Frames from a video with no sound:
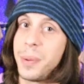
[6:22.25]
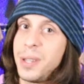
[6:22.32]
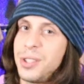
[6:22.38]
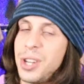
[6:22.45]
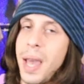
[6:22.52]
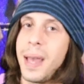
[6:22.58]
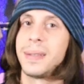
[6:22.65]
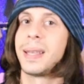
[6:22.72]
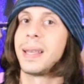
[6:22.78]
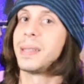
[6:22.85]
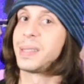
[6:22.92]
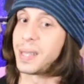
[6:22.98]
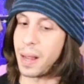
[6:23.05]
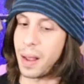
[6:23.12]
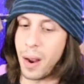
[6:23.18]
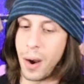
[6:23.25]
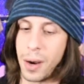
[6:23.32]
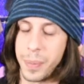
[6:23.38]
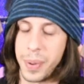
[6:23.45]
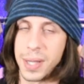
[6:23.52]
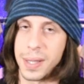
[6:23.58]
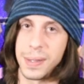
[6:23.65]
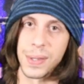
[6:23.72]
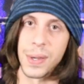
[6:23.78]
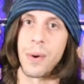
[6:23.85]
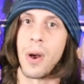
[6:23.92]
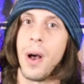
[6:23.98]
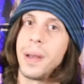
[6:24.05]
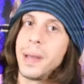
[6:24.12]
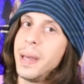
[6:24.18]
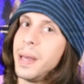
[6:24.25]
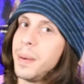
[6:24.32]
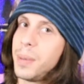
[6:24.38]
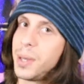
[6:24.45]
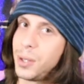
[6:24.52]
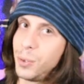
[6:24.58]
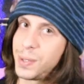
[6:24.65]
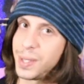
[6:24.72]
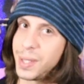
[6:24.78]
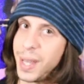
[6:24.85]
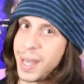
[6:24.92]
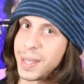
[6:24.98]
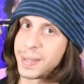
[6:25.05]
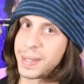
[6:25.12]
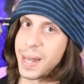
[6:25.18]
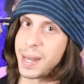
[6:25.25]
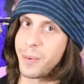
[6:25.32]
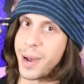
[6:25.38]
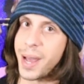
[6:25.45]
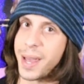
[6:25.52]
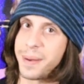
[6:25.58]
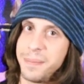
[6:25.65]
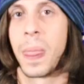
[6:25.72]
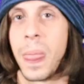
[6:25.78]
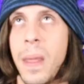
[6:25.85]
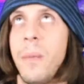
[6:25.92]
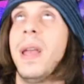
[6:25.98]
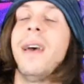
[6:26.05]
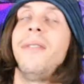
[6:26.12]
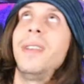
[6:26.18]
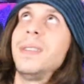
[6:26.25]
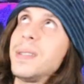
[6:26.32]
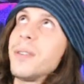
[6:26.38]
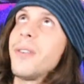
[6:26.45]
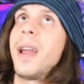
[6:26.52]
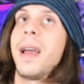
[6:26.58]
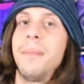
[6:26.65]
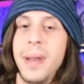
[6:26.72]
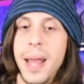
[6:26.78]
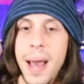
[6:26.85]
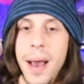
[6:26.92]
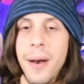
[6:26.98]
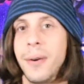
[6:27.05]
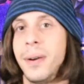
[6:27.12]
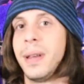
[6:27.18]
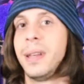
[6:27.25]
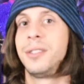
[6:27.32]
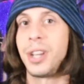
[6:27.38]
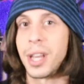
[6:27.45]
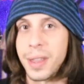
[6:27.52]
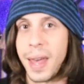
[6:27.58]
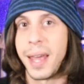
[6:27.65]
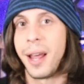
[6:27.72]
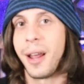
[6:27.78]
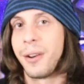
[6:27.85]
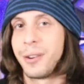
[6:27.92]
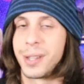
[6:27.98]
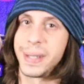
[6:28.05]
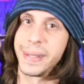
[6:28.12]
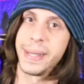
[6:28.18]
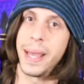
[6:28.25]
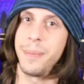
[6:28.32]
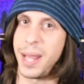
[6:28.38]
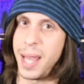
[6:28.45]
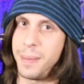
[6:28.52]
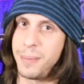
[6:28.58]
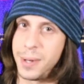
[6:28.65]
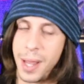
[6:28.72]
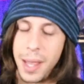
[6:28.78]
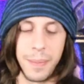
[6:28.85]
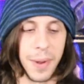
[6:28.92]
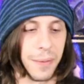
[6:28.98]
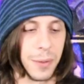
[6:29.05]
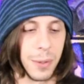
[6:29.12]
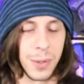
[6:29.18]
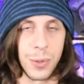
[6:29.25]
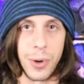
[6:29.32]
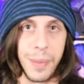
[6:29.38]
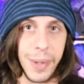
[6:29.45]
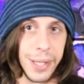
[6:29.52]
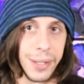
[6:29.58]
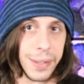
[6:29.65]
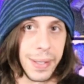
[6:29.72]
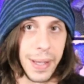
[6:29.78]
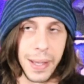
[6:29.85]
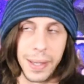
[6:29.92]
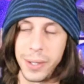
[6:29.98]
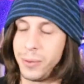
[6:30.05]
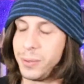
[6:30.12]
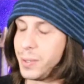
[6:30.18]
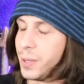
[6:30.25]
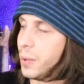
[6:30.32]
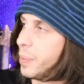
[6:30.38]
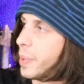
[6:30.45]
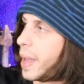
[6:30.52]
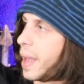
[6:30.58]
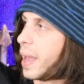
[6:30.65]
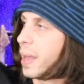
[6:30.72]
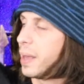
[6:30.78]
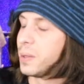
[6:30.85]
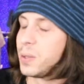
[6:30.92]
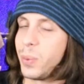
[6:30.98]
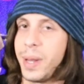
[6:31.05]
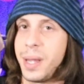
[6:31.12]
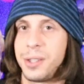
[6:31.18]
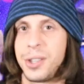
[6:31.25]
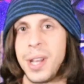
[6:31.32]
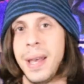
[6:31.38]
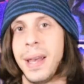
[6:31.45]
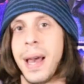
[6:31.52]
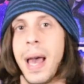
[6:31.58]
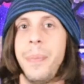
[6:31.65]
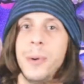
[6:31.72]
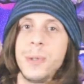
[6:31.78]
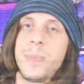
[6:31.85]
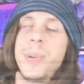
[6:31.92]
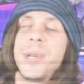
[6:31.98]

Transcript: in the chat and tell us that our opinions are wrong, but you still like us anyway. We have Instagram now. Check that out under the same name, Nightmare Fuel Streaming, just like YouTube and Twitch. I post